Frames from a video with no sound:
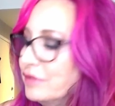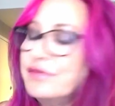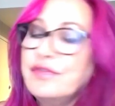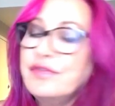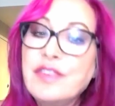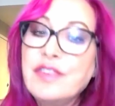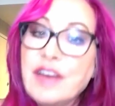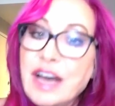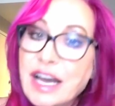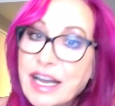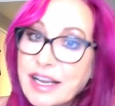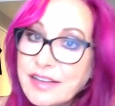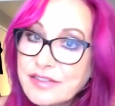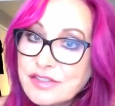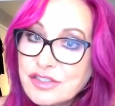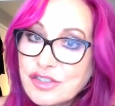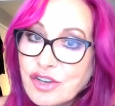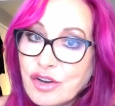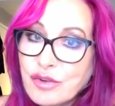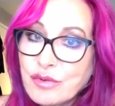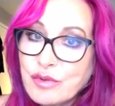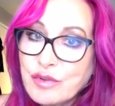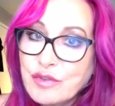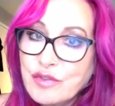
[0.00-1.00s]
of
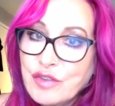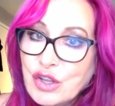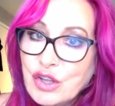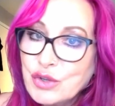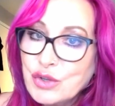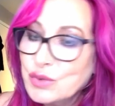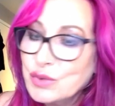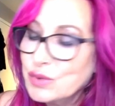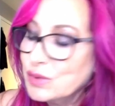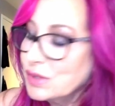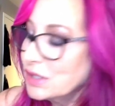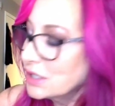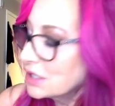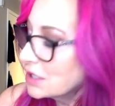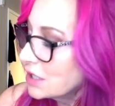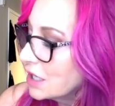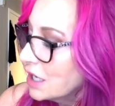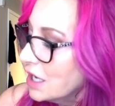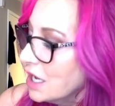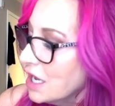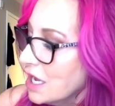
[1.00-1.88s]
5-star reviews.